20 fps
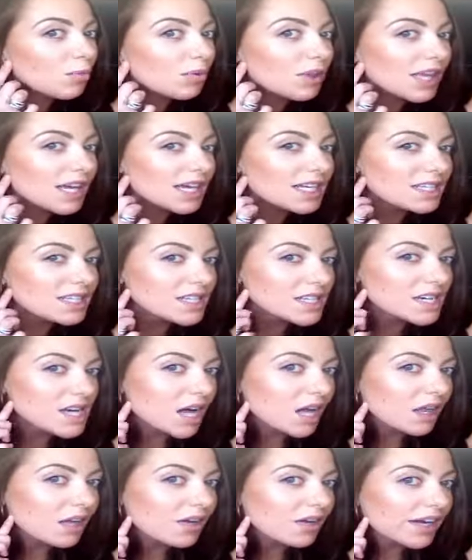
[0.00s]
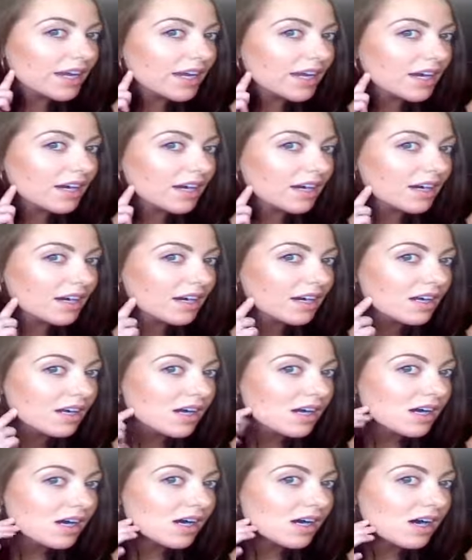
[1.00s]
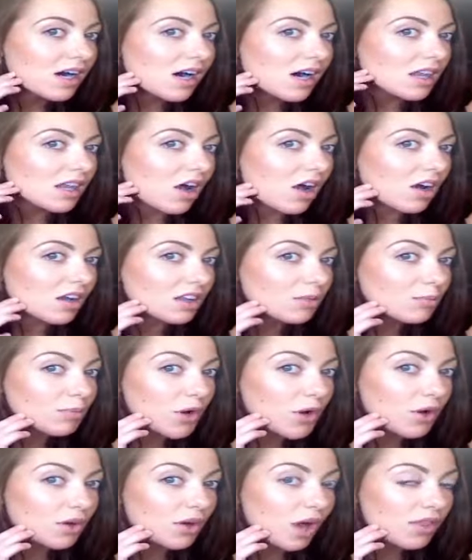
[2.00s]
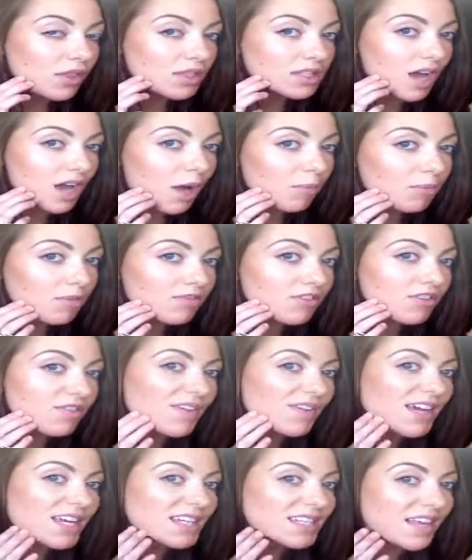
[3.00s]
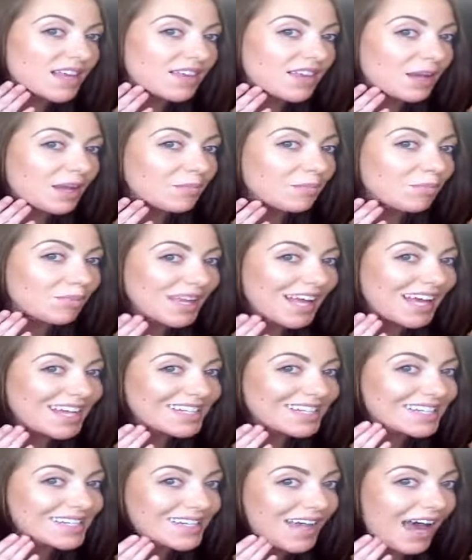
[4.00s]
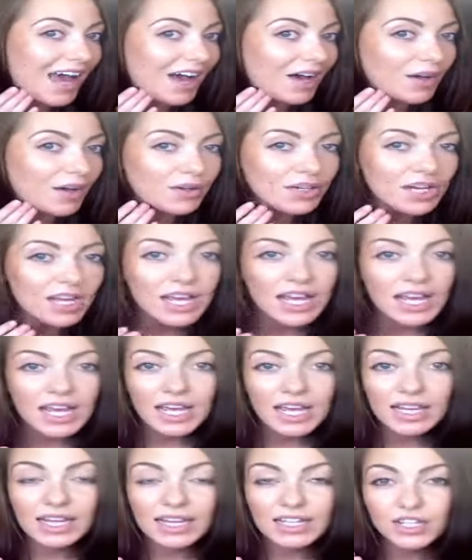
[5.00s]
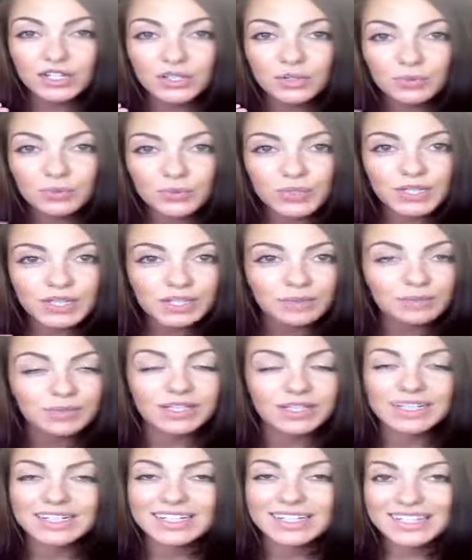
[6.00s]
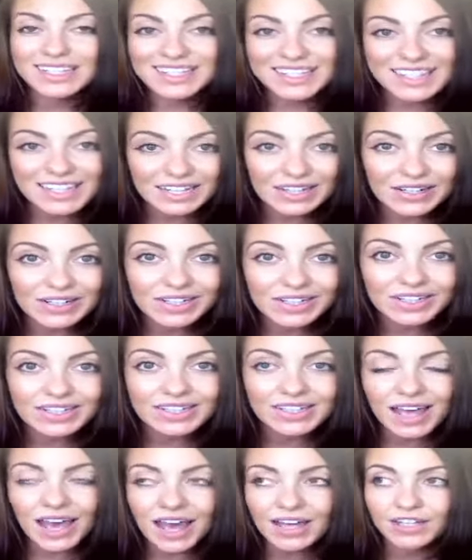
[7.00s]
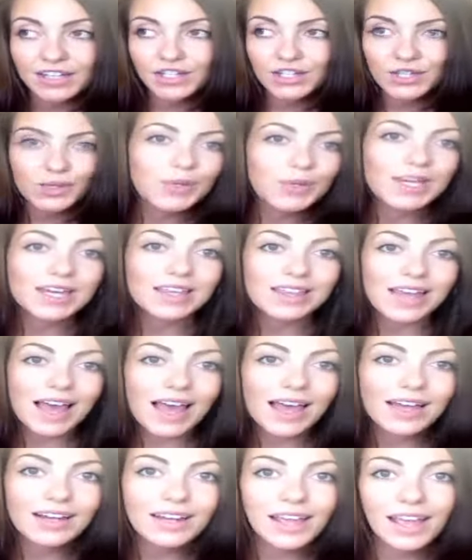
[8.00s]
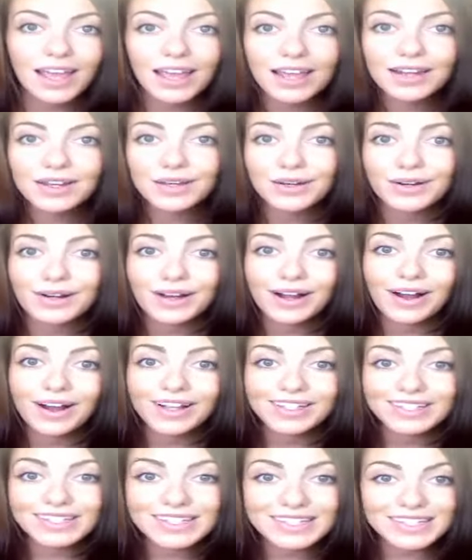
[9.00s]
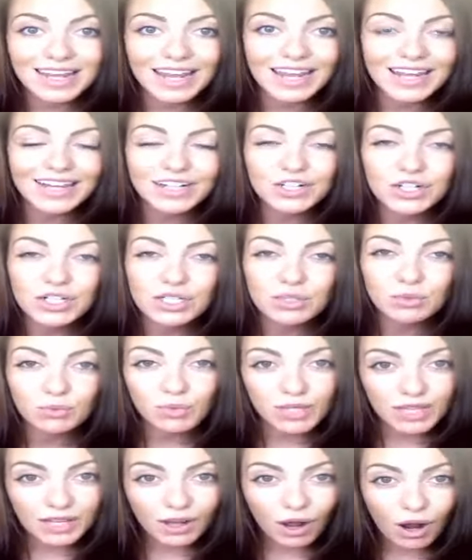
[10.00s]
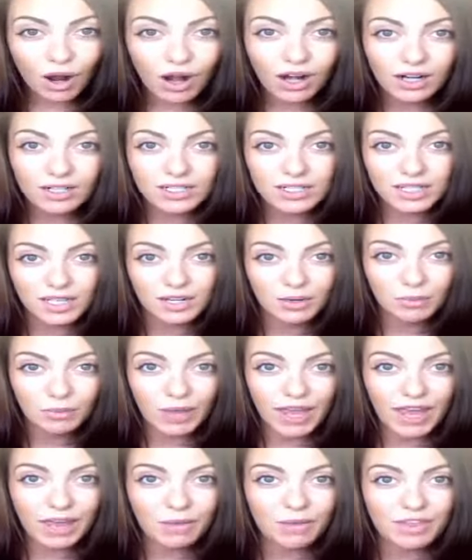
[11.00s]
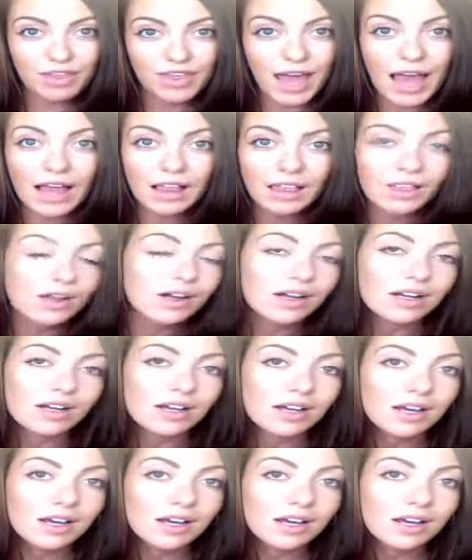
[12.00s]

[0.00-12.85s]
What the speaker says: place the color here along the bone on the top of the face and then blend down. Unless you're really, really skilled at doing that and you're on stage, it's really hard to get away with that look